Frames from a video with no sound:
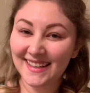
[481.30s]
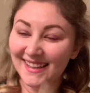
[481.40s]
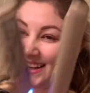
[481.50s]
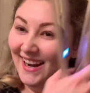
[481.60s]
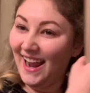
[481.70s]

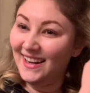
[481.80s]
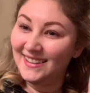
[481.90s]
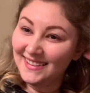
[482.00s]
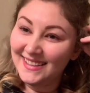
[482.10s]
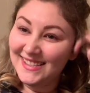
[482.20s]
Okay,
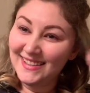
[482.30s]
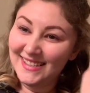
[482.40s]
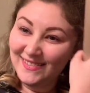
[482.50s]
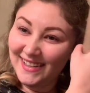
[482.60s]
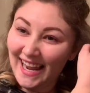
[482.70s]
let's do
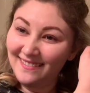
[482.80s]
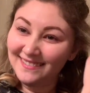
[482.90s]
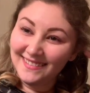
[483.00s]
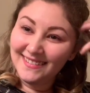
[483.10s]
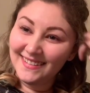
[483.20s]
this one now.
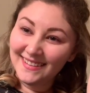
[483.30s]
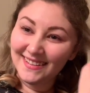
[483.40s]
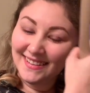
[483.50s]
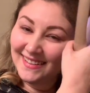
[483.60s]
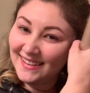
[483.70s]

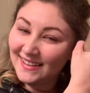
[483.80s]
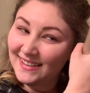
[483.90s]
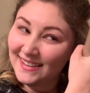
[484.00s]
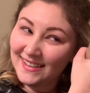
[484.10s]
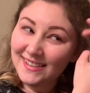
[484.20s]

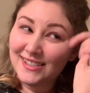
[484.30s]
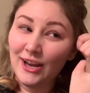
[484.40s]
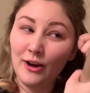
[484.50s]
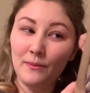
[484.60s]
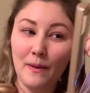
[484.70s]

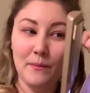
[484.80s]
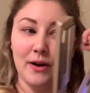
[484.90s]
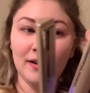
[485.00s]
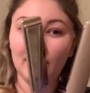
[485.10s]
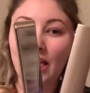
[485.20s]
So
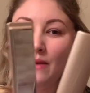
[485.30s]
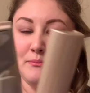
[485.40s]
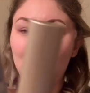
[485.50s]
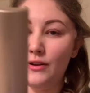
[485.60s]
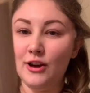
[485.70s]
remember, lip
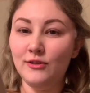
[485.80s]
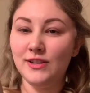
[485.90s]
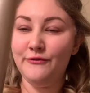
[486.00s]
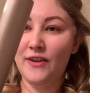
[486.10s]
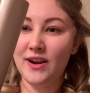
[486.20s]
goes
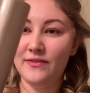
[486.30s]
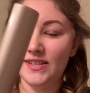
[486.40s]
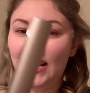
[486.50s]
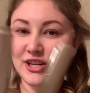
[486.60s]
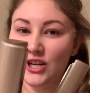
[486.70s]
in front of the
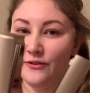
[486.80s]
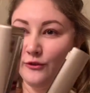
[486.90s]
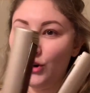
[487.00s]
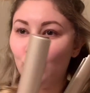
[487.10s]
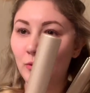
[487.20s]
section
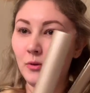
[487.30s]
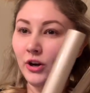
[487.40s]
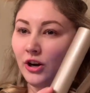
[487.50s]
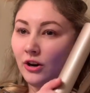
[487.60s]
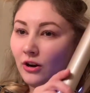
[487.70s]
for a normal
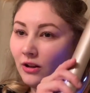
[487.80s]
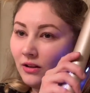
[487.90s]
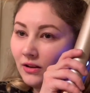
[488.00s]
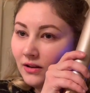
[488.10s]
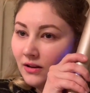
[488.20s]

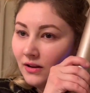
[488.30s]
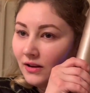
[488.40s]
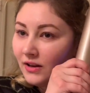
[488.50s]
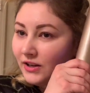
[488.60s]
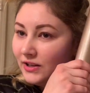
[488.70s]
curl,
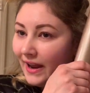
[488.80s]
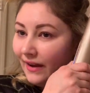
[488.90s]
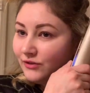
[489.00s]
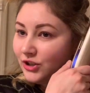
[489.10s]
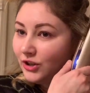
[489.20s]

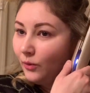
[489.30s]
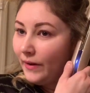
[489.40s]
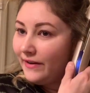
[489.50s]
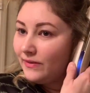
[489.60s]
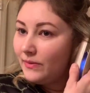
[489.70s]
half turn
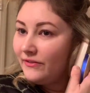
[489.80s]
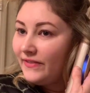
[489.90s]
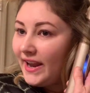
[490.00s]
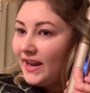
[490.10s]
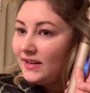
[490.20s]
away from the
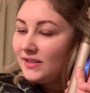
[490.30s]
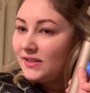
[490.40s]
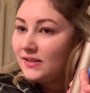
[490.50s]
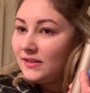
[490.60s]
face.